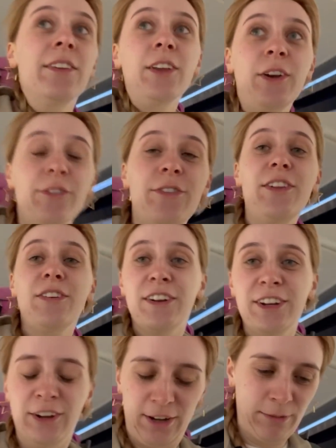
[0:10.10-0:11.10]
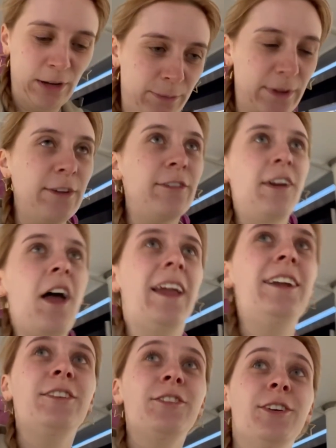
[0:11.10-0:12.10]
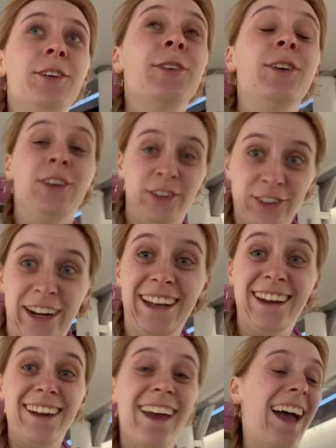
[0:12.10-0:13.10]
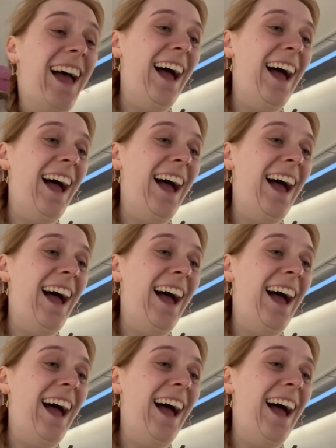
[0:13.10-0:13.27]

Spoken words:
so for this video, I'm going to be flying to Australia.